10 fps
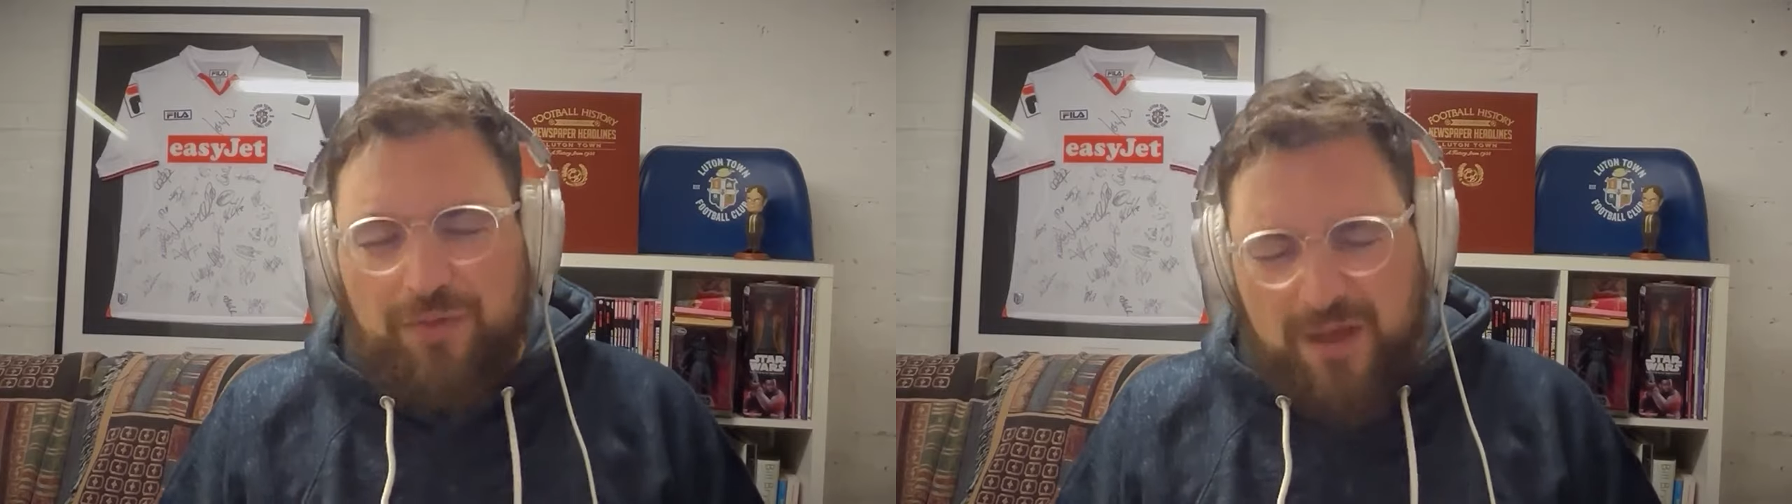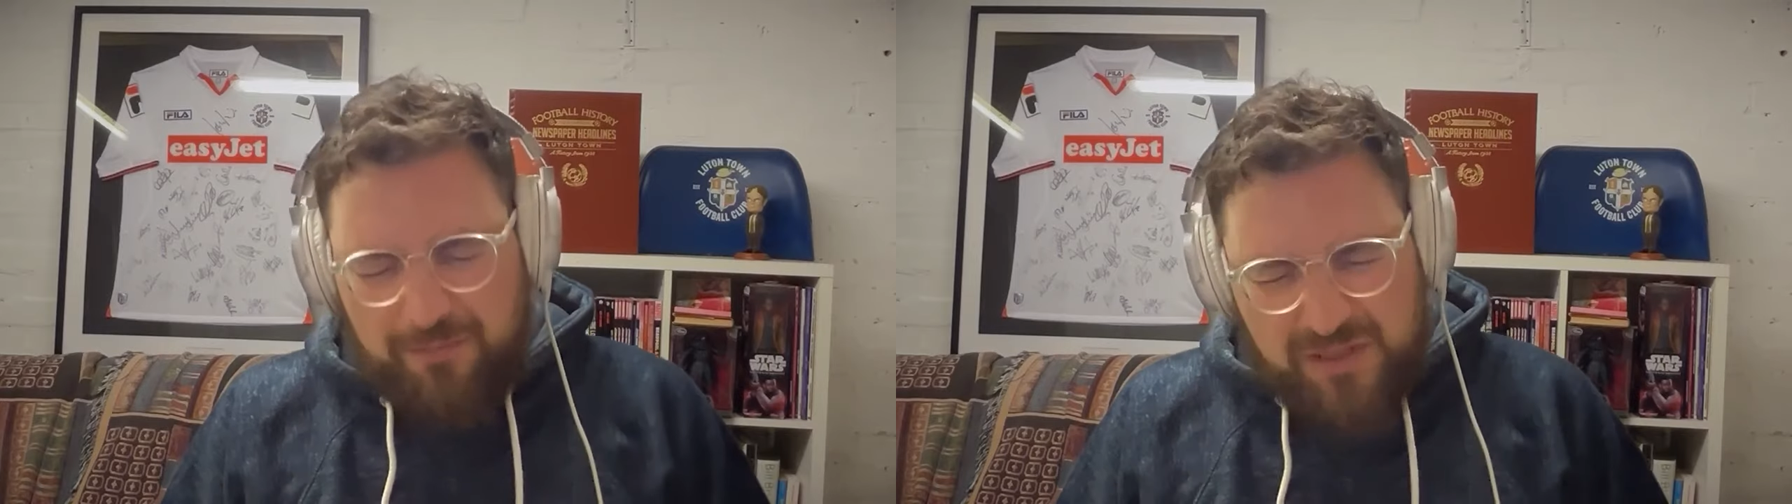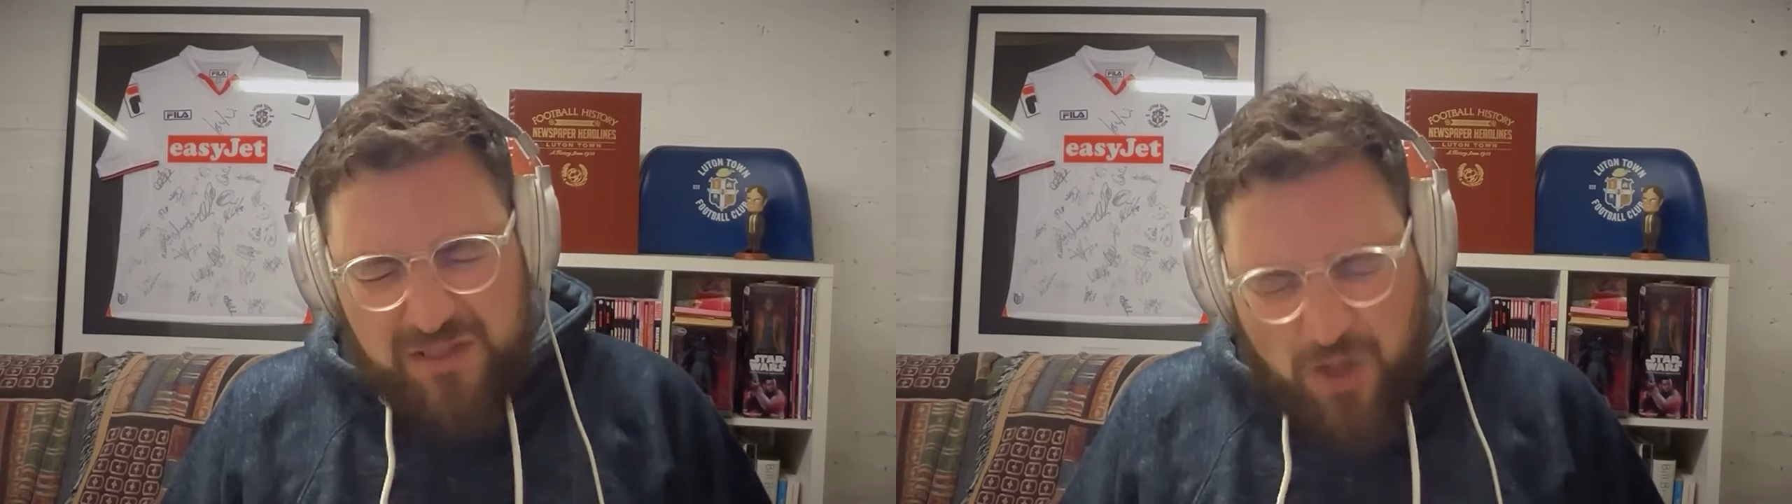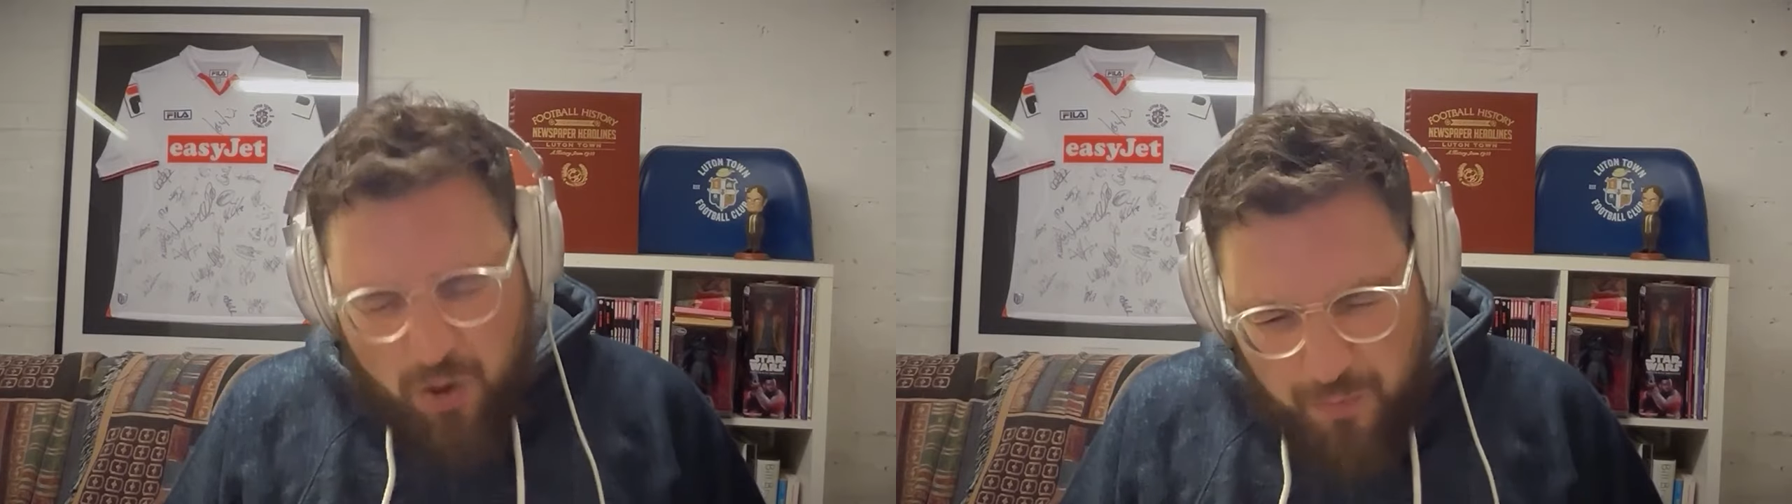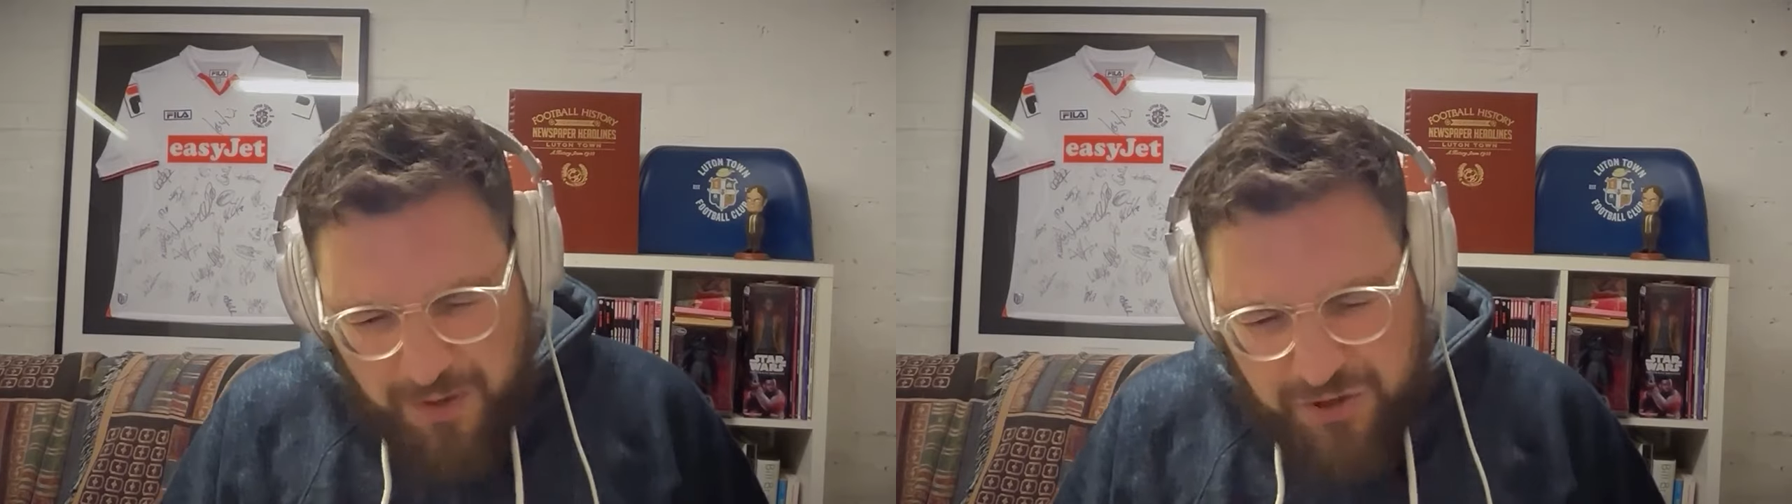There was
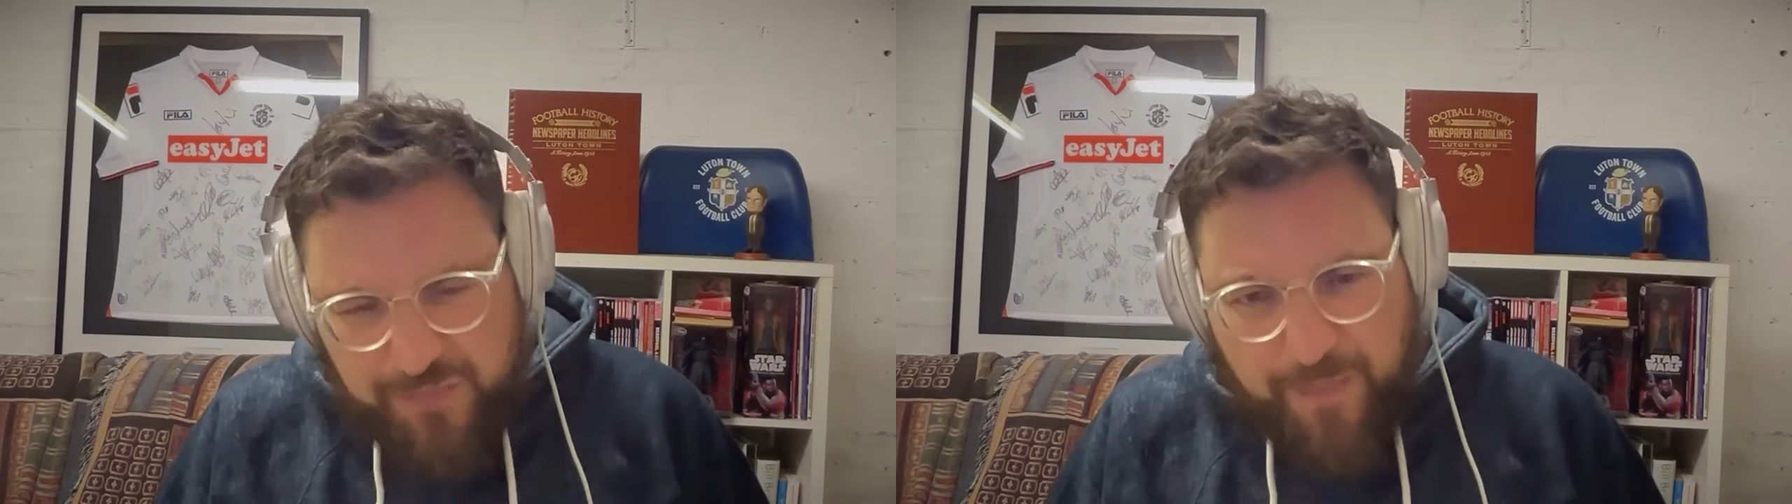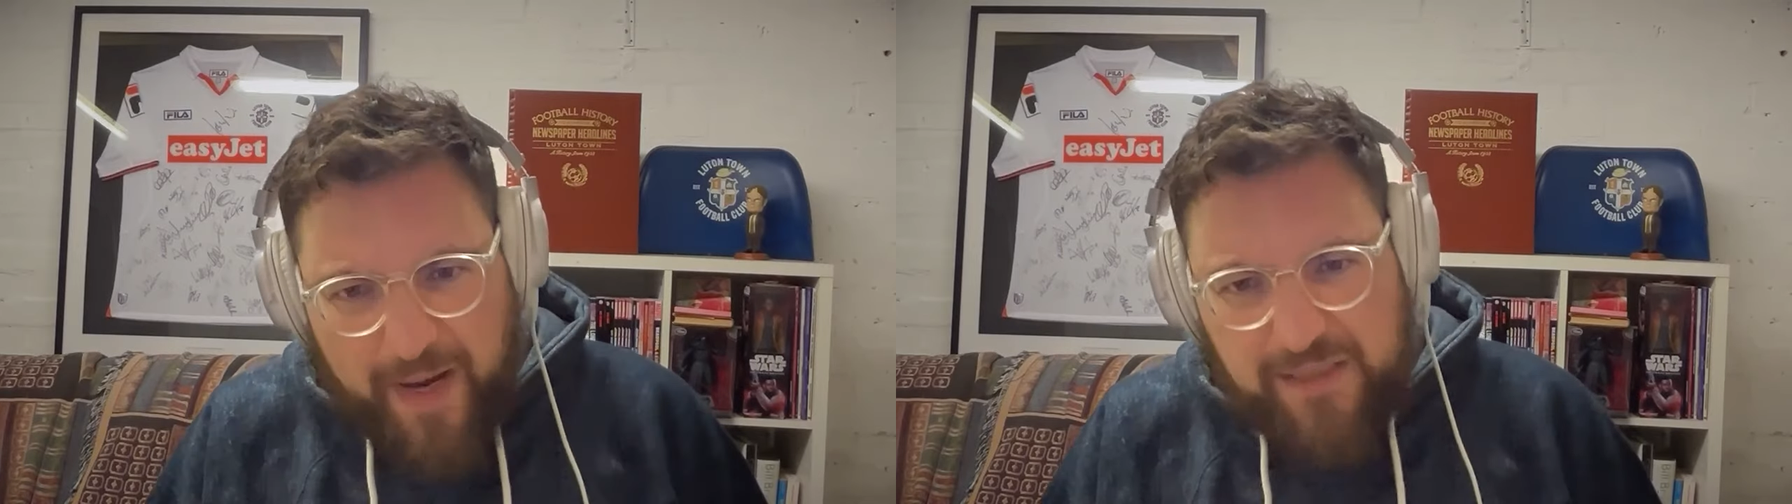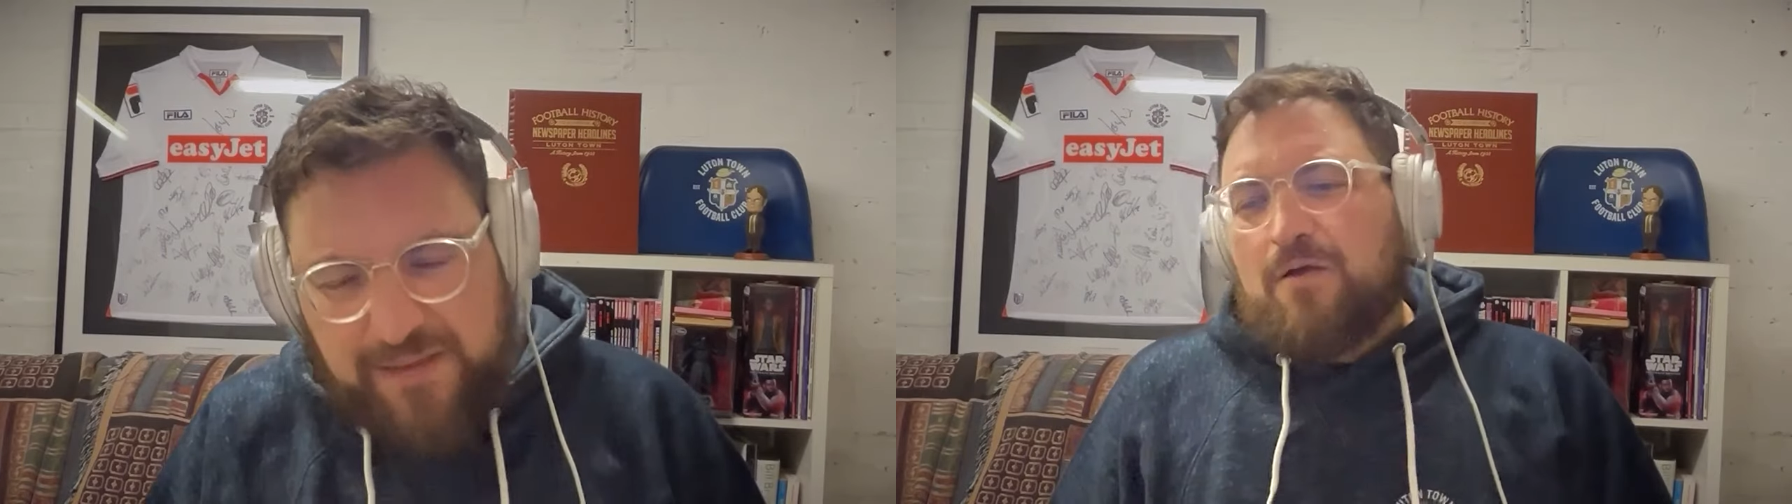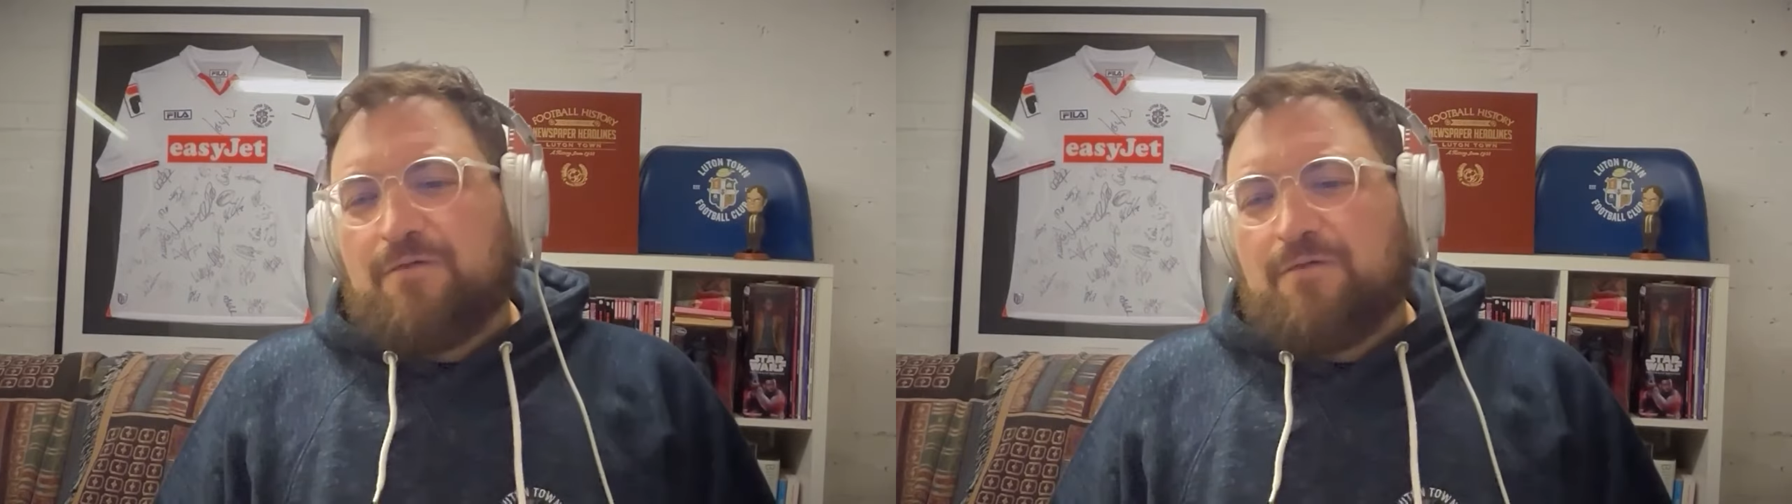so much space